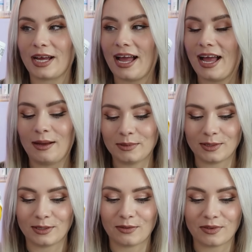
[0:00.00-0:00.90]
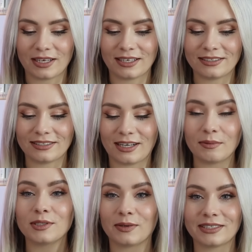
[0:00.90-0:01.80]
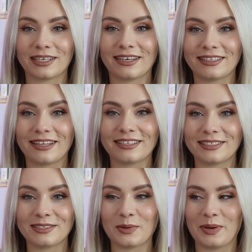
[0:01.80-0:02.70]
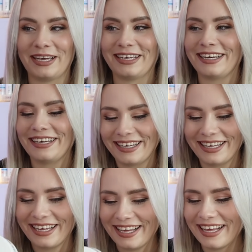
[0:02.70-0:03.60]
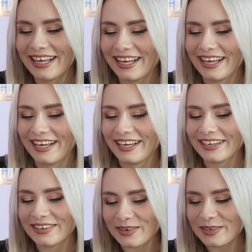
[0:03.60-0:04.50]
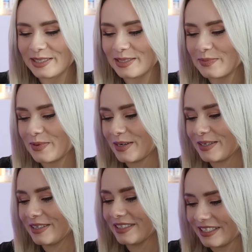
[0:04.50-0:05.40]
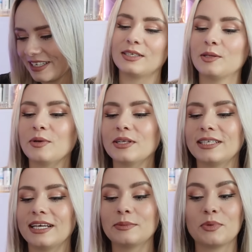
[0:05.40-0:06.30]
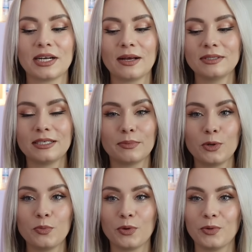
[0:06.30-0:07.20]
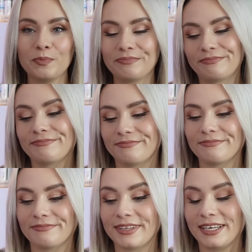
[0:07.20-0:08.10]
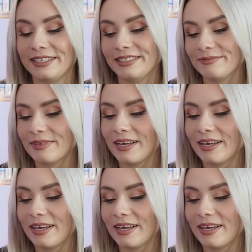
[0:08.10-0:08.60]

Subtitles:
I absolutely love this. I'm so excited that this is so big. Gorgeous product. So the booklet says pronounced boom boom. It is.